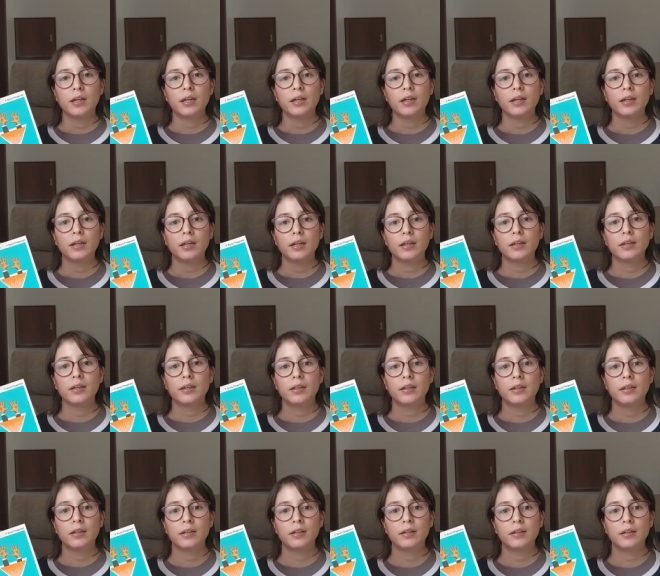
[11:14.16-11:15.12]
Uh,
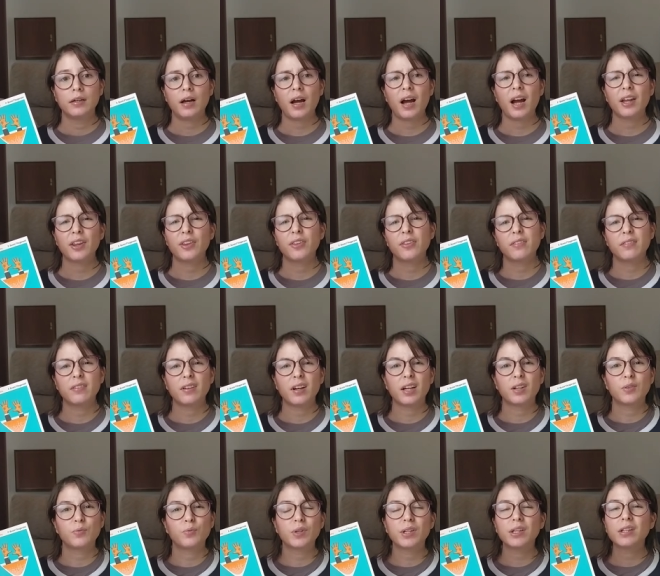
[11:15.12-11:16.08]
I,
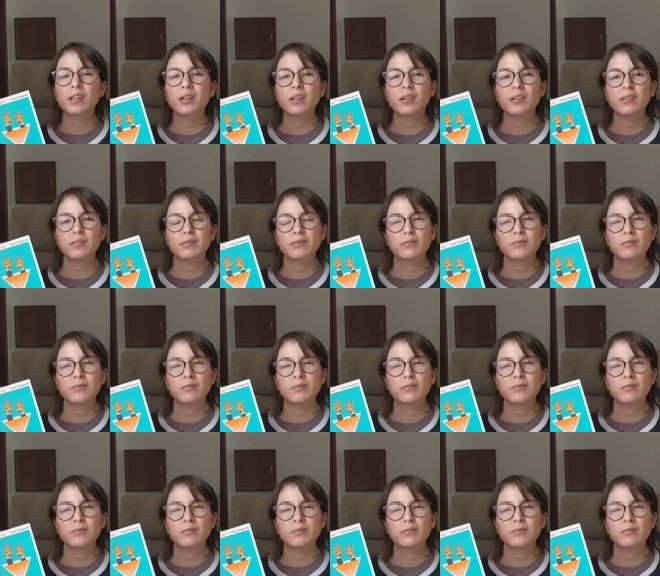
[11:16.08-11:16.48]
I really